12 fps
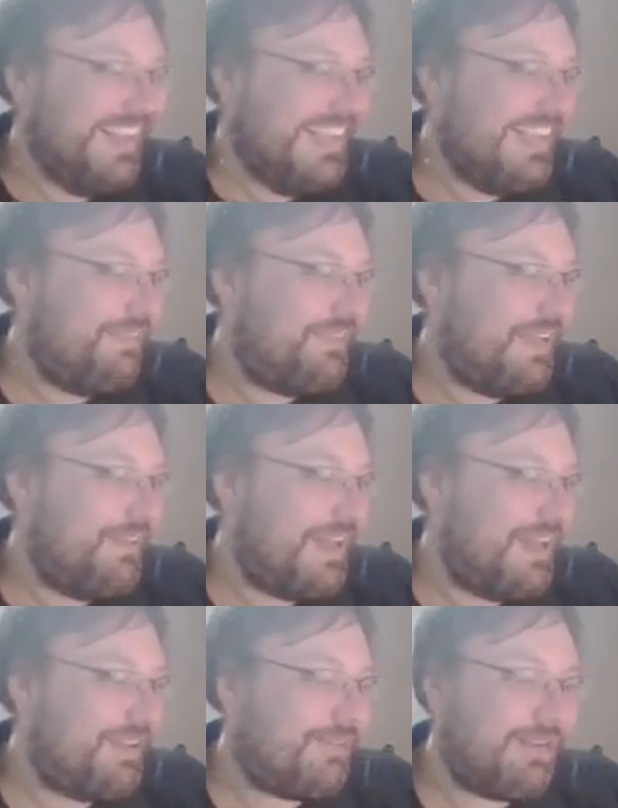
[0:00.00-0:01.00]
If you ever
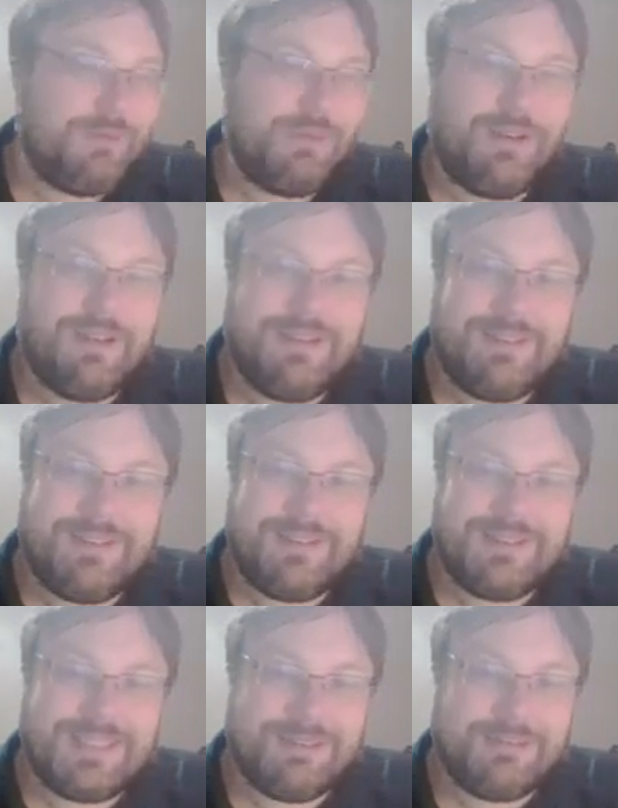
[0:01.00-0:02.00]
had a grandma
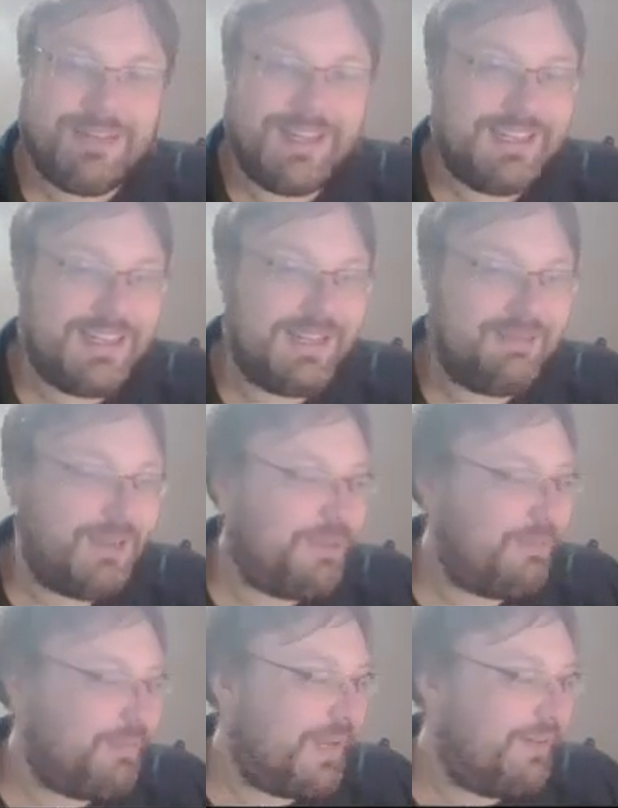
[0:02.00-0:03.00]
or someone like that, maybe a
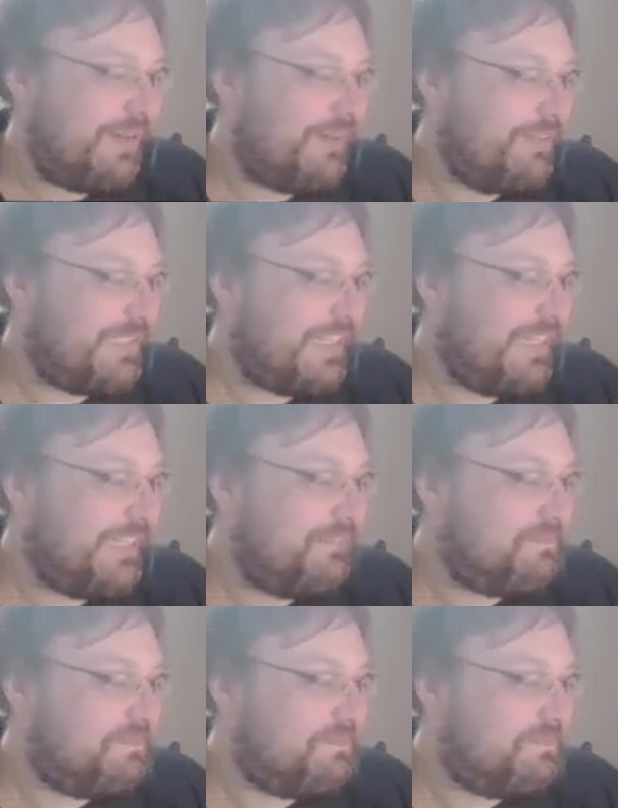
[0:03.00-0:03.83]
parent ever tell you,